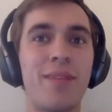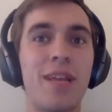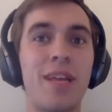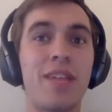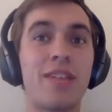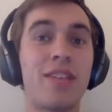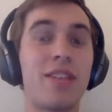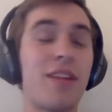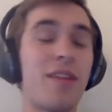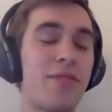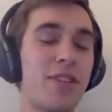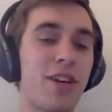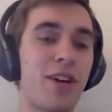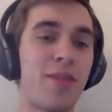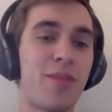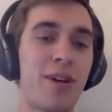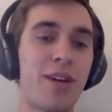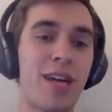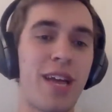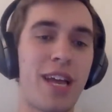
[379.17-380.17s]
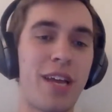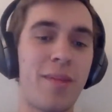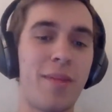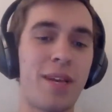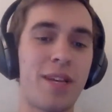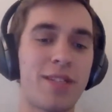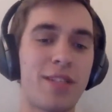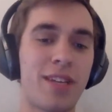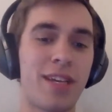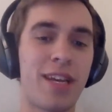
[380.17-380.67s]
It's lovely on one hand
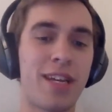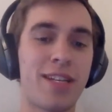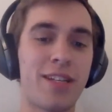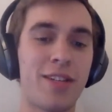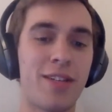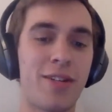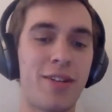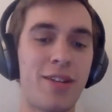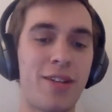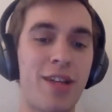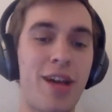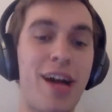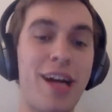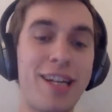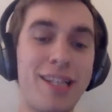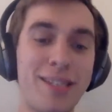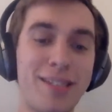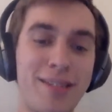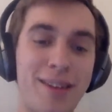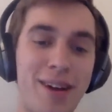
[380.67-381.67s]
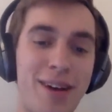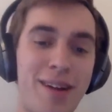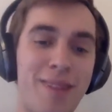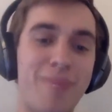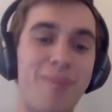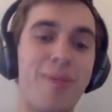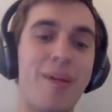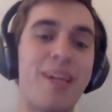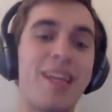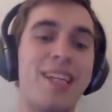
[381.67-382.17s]
because I get to learn a lot,
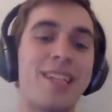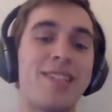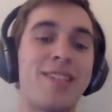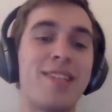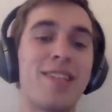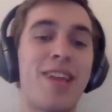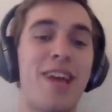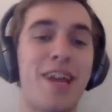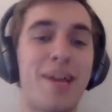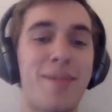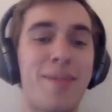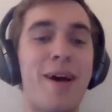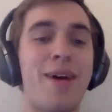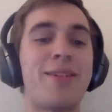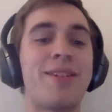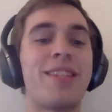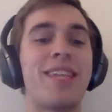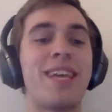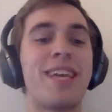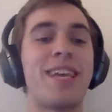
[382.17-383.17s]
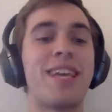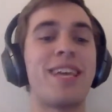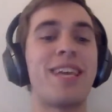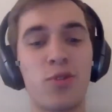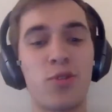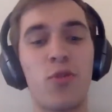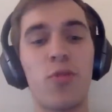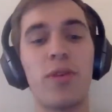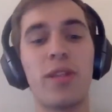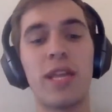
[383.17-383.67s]
but it's a lot about like
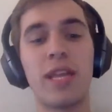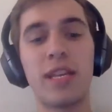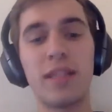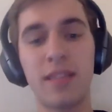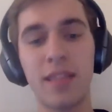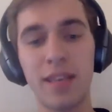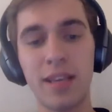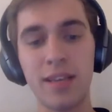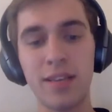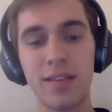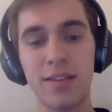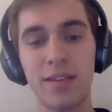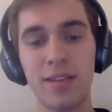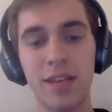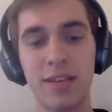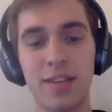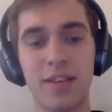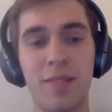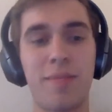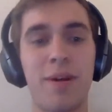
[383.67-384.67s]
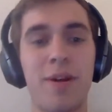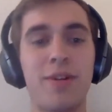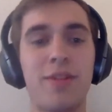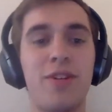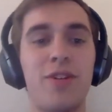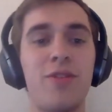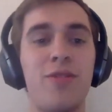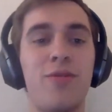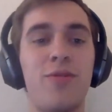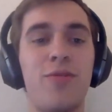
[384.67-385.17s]
school-related things as compared
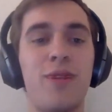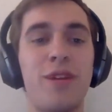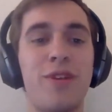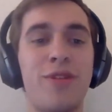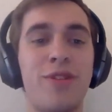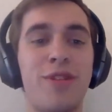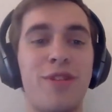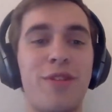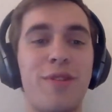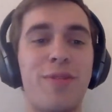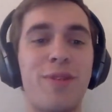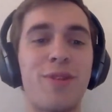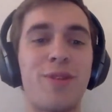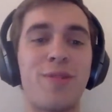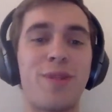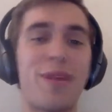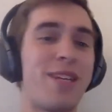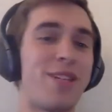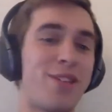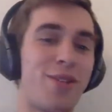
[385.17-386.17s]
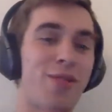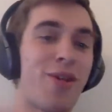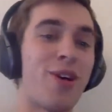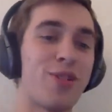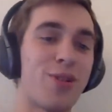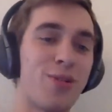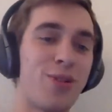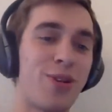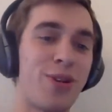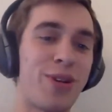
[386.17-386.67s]
to when you're in the crypto space. You're
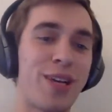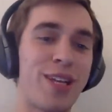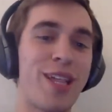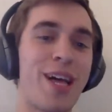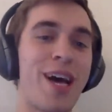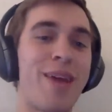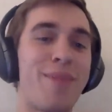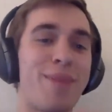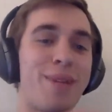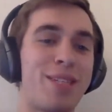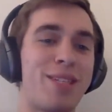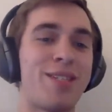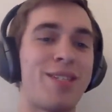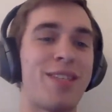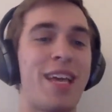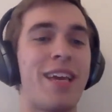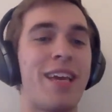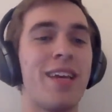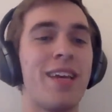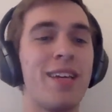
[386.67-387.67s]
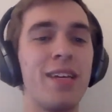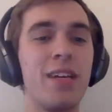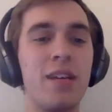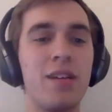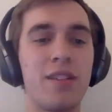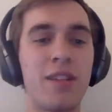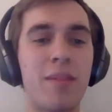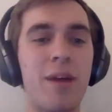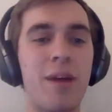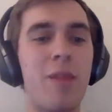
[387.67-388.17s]
also learning a lot, but it's like
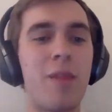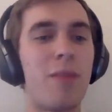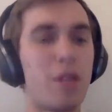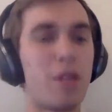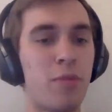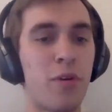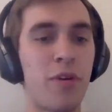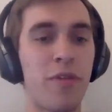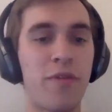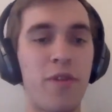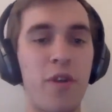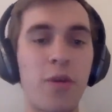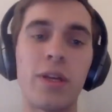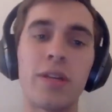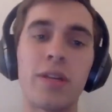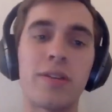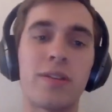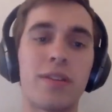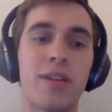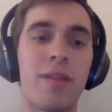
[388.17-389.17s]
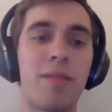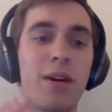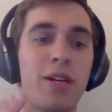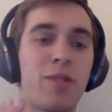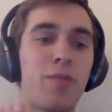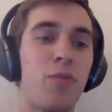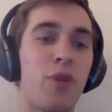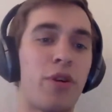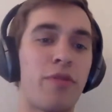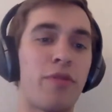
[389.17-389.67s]
somehow much more focused and
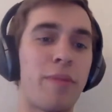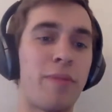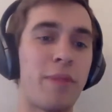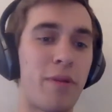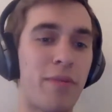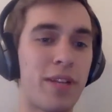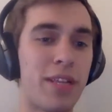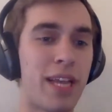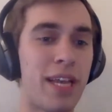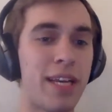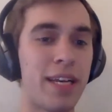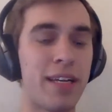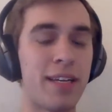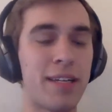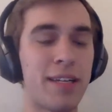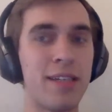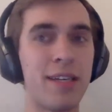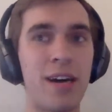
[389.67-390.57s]
much more crypto-related.